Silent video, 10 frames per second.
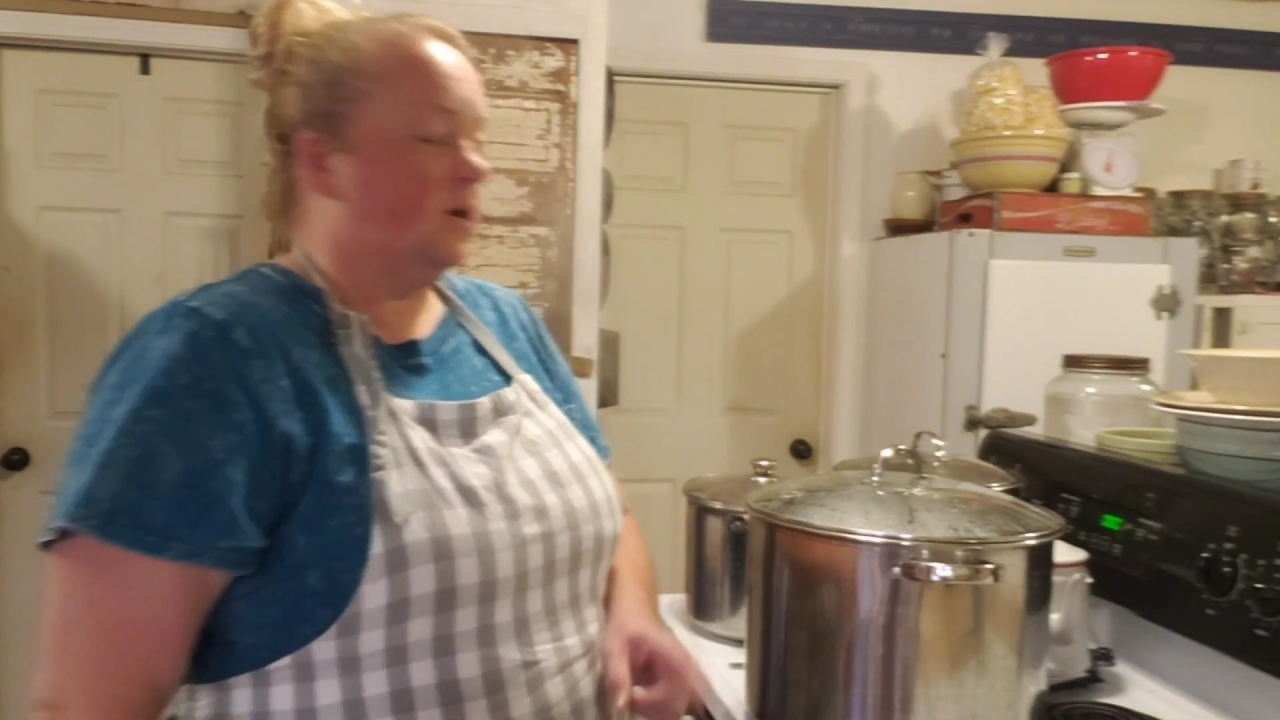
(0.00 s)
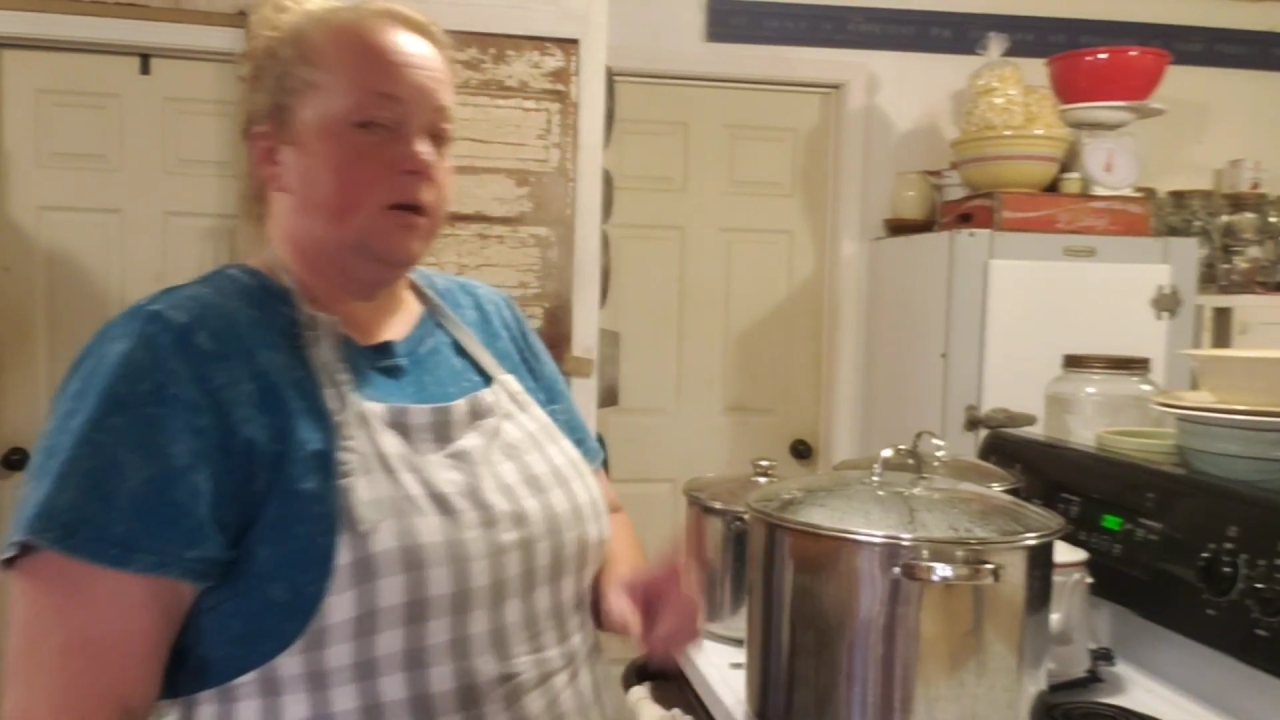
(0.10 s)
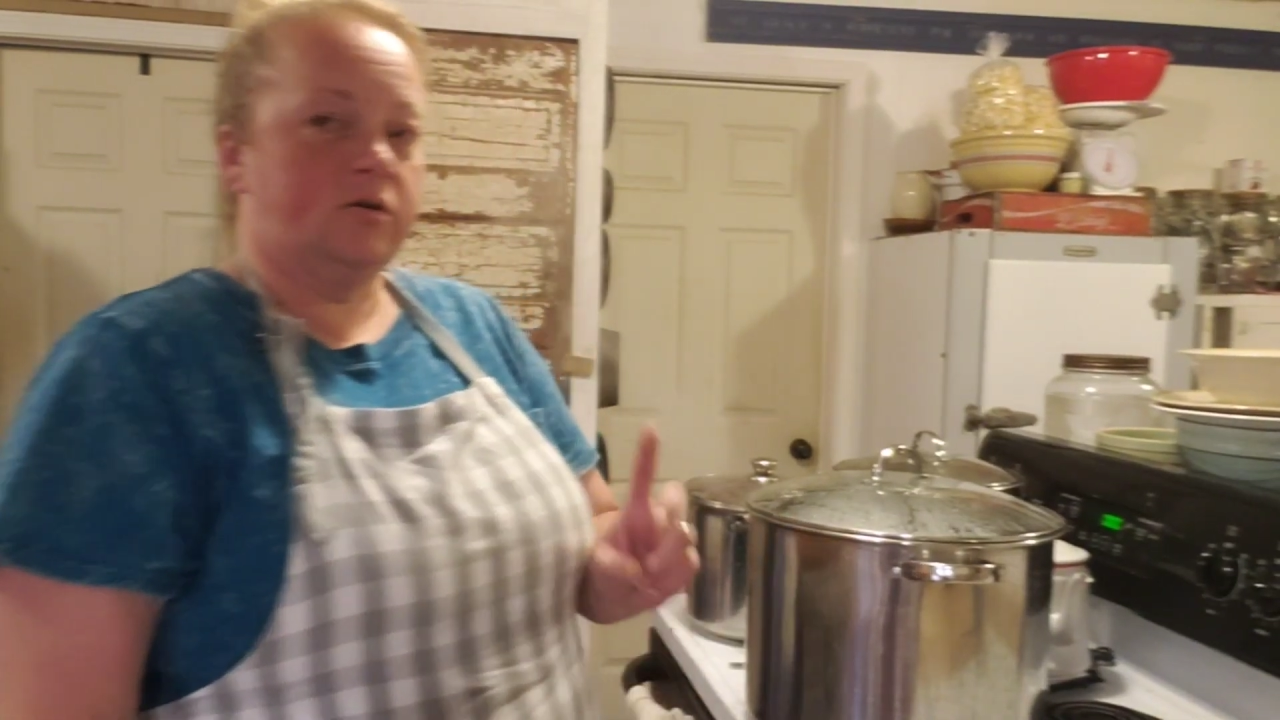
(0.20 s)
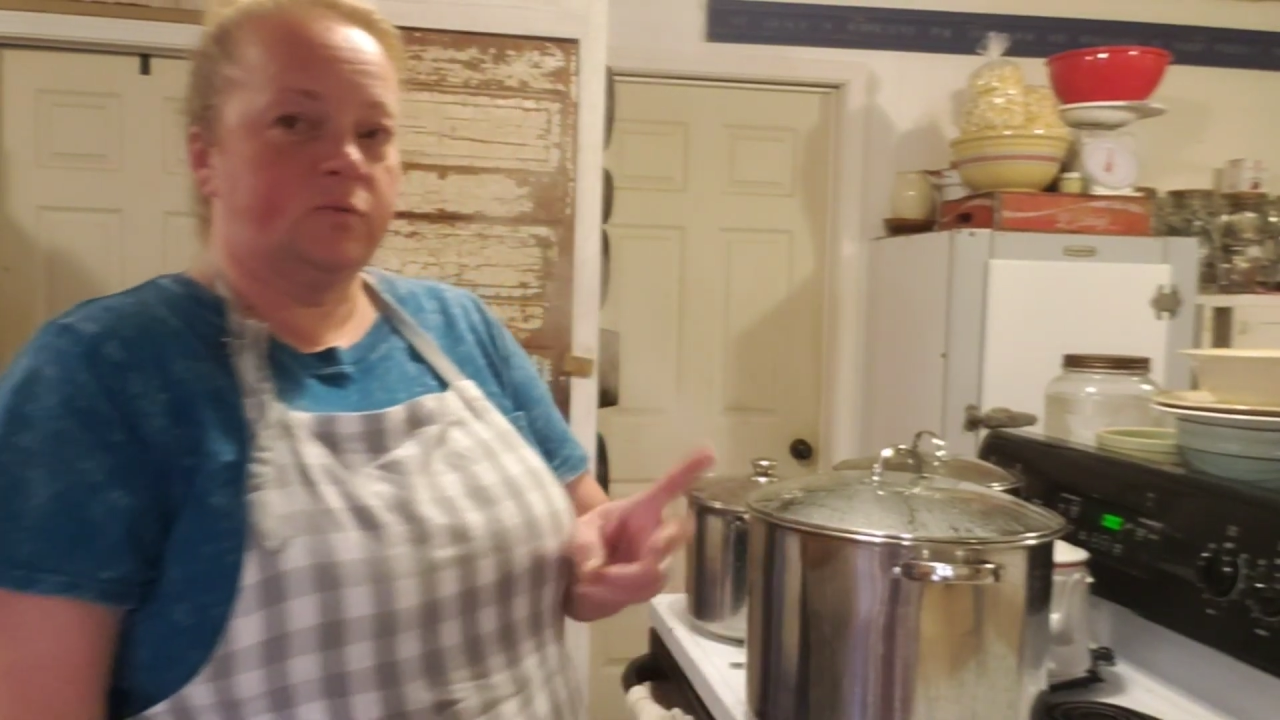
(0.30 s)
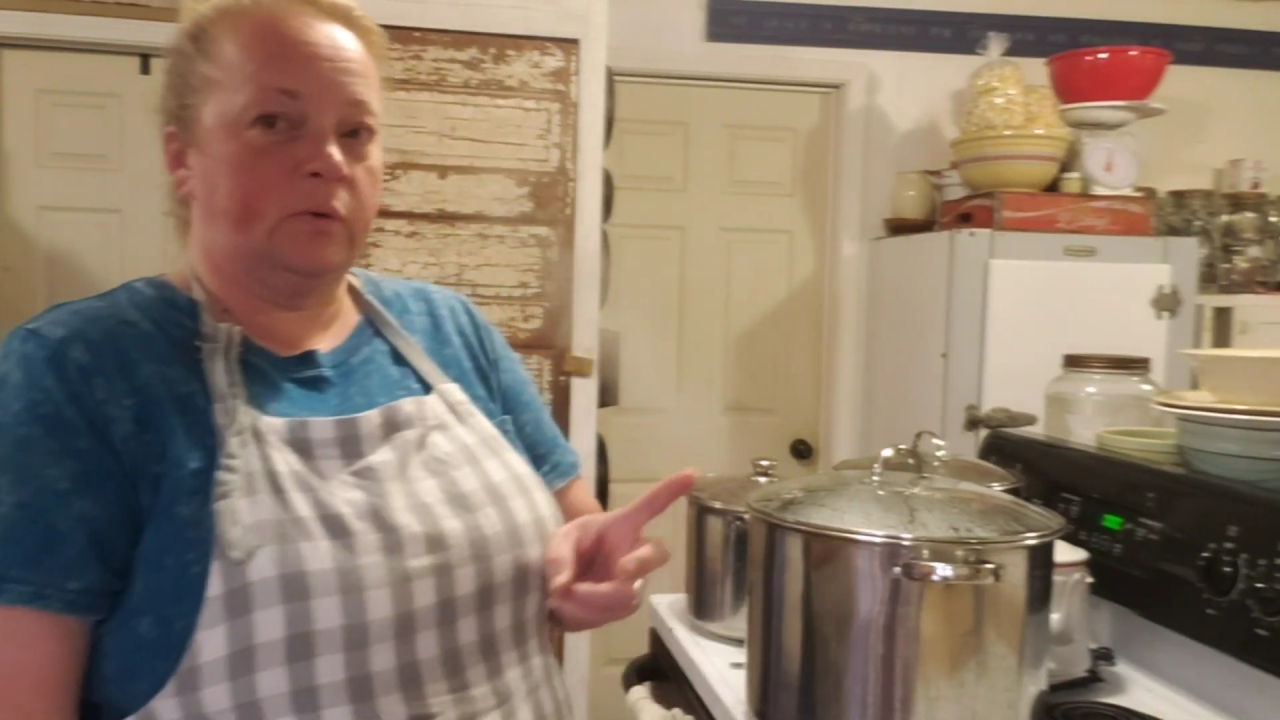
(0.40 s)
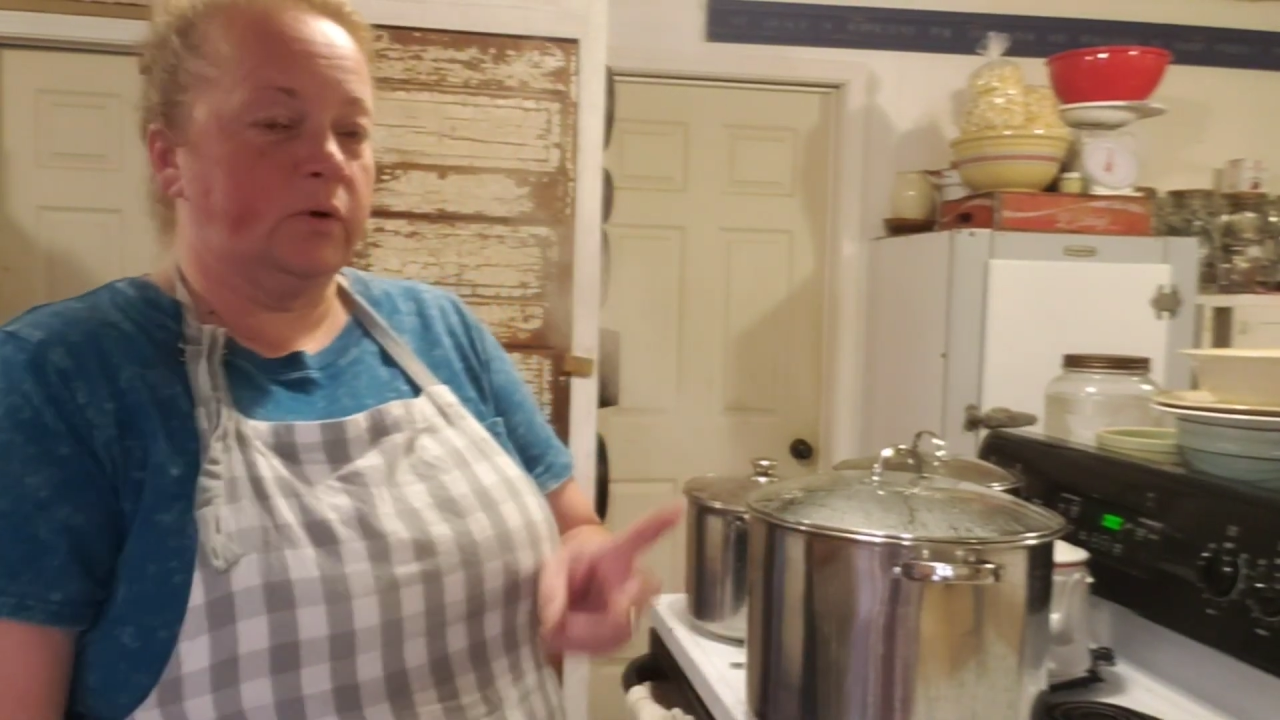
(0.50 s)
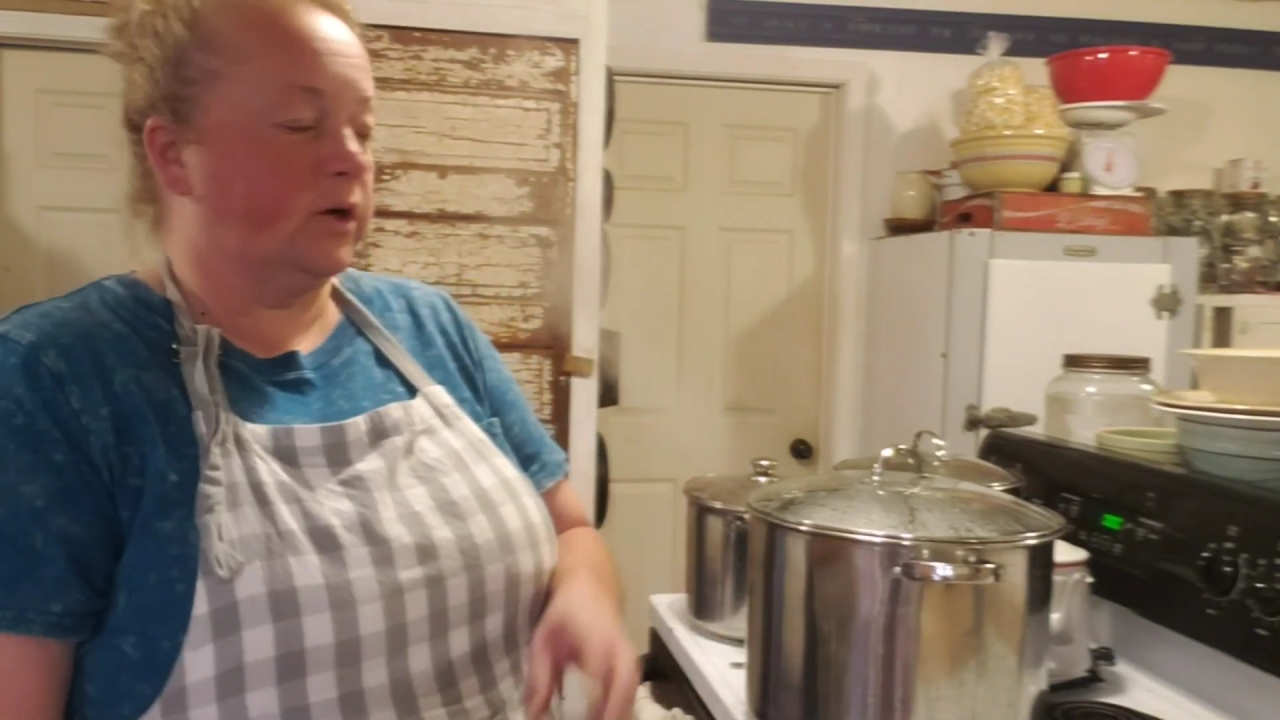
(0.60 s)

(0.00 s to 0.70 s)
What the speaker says: Here's what we're